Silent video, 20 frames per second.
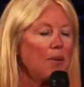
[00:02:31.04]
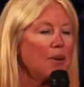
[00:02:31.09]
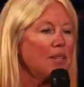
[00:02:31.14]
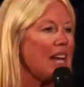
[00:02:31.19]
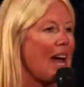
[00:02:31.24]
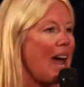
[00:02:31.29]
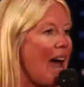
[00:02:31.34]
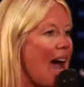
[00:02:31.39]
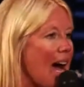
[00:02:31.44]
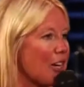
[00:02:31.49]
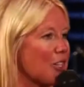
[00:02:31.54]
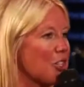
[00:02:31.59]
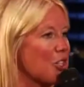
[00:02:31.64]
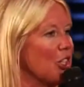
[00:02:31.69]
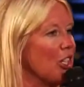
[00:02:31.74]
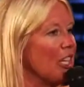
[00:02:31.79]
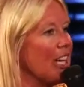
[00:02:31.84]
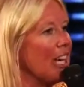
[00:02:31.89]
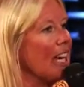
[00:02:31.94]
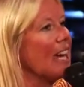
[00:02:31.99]
And it was
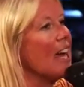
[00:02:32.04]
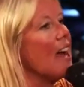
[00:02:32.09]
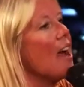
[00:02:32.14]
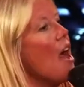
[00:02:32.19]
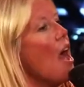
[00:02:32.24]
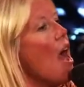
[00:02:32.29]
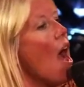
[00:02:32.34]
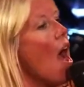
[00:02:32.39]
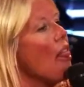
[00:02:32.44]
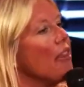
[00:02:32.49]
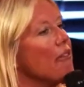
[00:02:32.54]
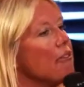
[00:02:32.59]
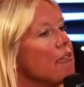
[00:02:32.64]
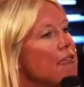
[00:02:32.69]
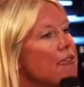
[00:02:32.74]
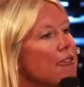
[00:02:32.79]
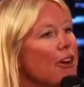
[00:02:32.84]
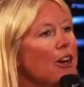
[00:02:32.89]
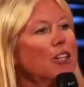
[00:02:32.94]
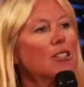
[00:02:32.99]
actually the
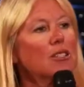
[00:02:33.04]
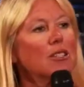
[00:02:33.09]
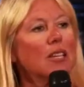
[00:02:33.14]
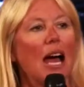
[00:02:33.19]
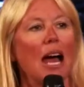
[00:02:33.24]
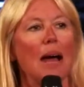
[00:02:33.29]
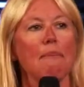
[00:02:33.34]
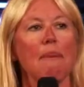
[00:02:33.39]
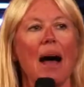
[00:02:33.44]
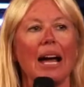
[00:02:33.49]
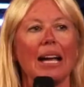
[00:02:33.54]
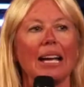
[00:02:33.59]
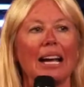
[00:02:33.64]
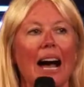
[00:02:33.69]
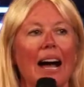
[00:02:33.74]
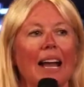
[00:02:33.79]
first time I